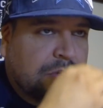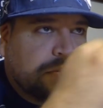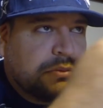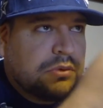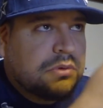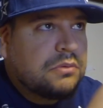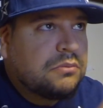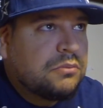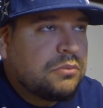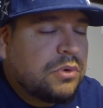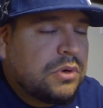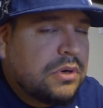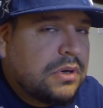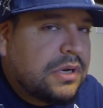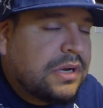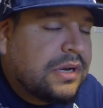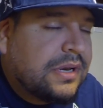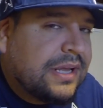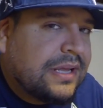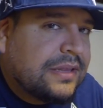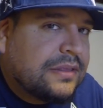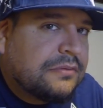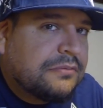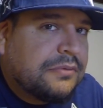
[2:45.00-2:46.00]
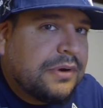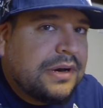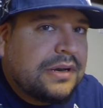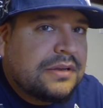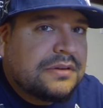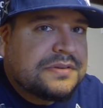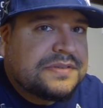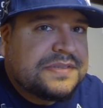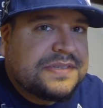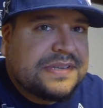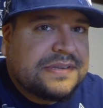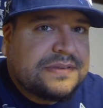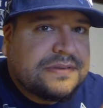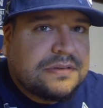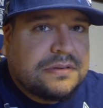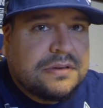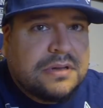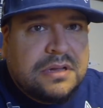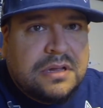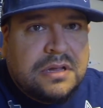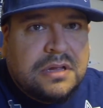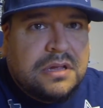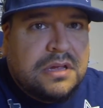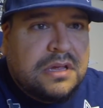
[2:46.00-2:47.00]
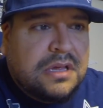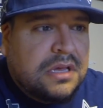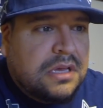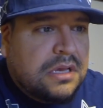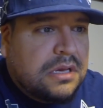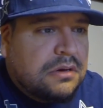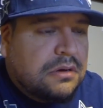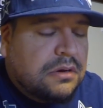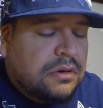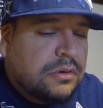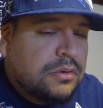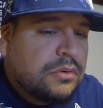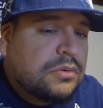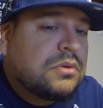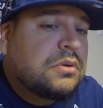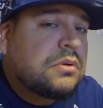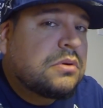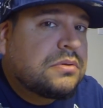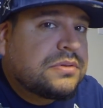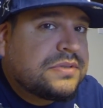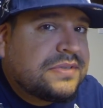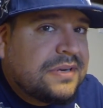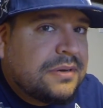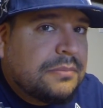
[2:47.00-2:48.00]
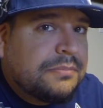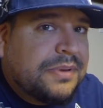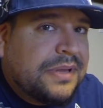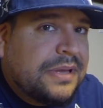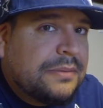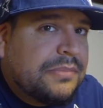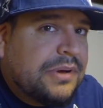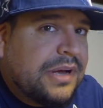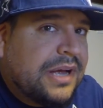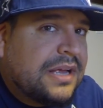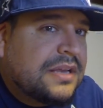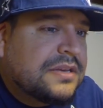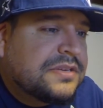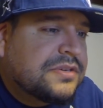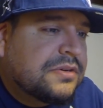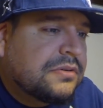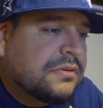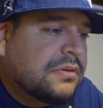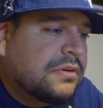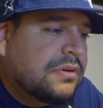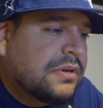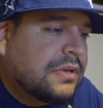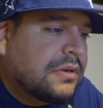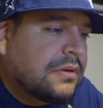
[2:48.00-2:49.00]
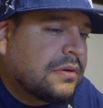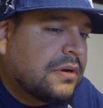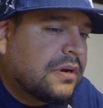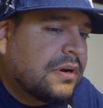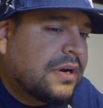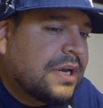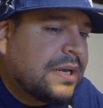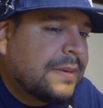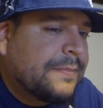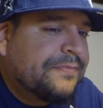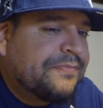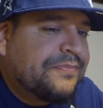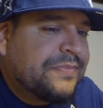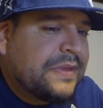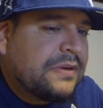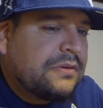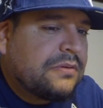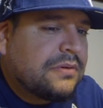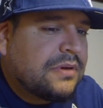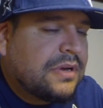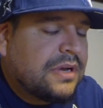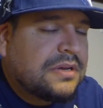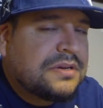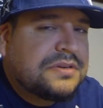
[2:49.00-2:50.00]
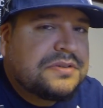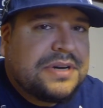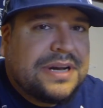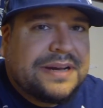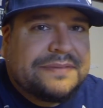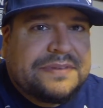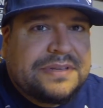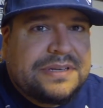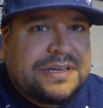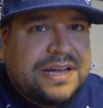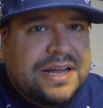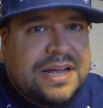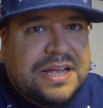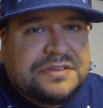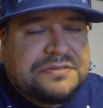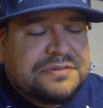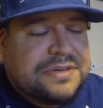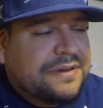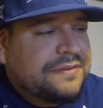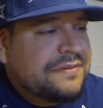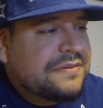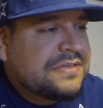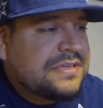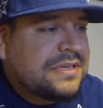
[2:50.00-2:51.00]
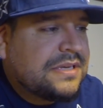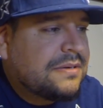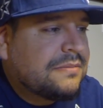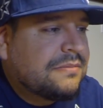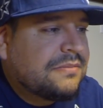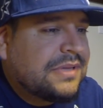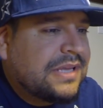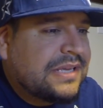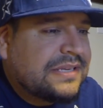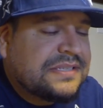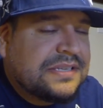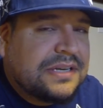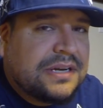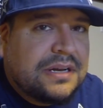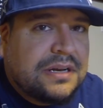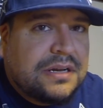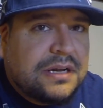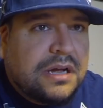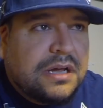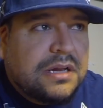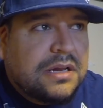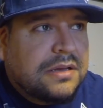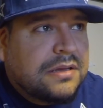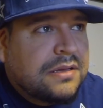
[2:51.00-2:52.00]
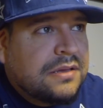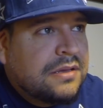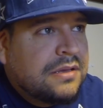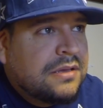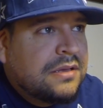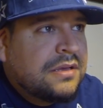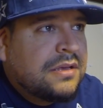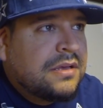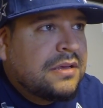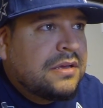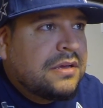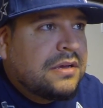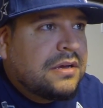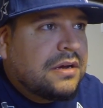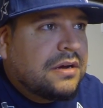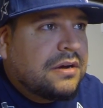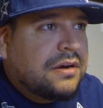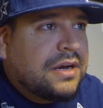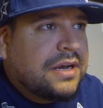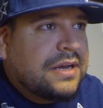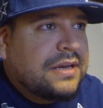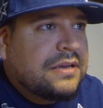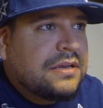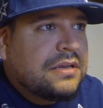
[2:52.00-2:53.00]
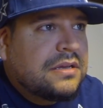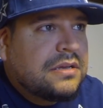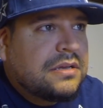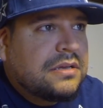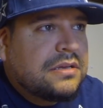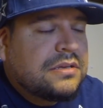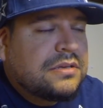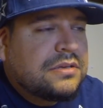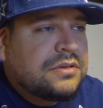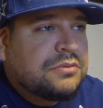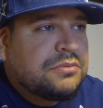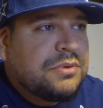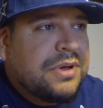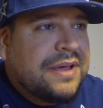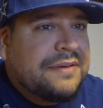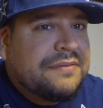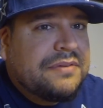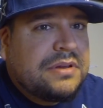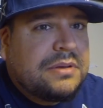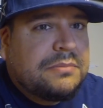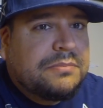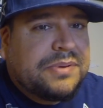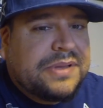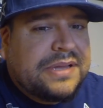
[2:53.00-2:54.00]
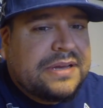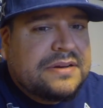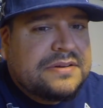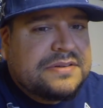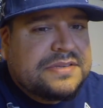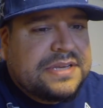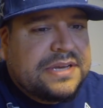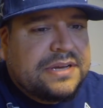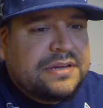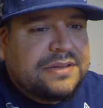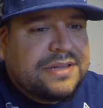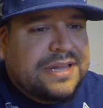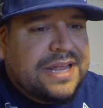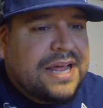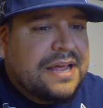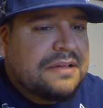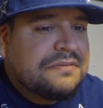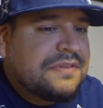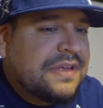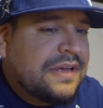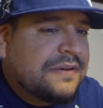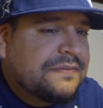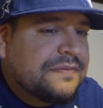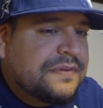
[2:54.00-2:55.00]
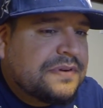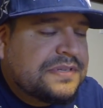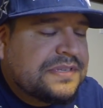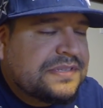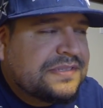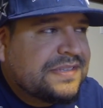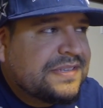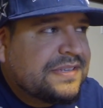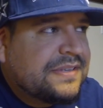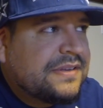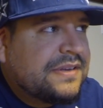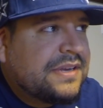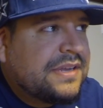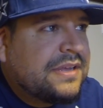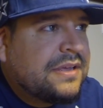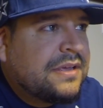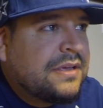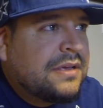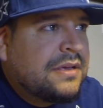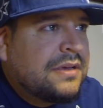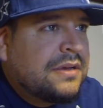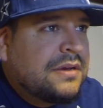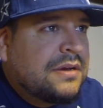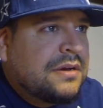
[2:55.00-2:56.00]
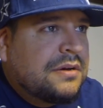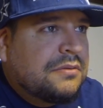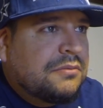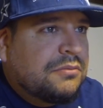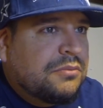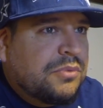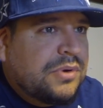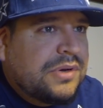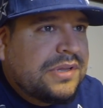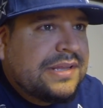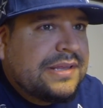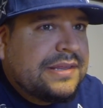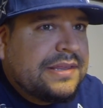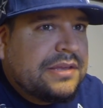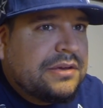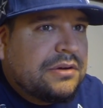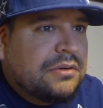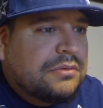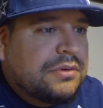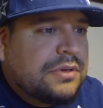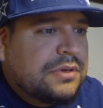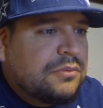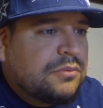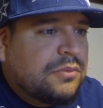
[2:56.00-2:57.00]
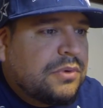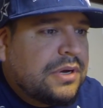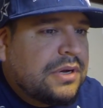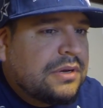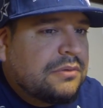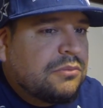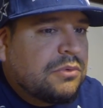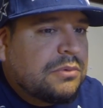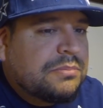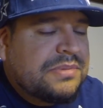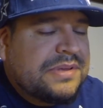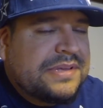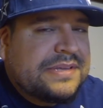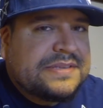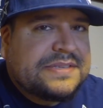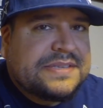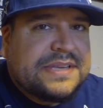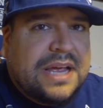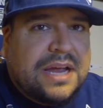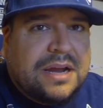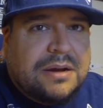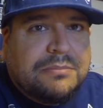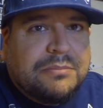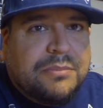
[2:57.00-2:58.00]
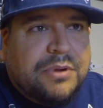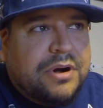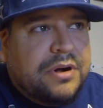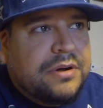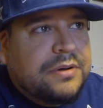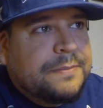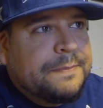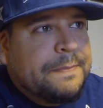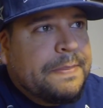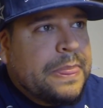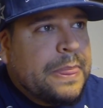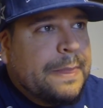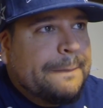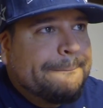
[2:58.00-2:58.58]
we're looking at the regular season, who's going to play behind Joe Looney? All right, undrafted guys we have on the team, that's not going to cut it. All right, do we have any players here that have that versatility? Really, the only one would be Zach Martin.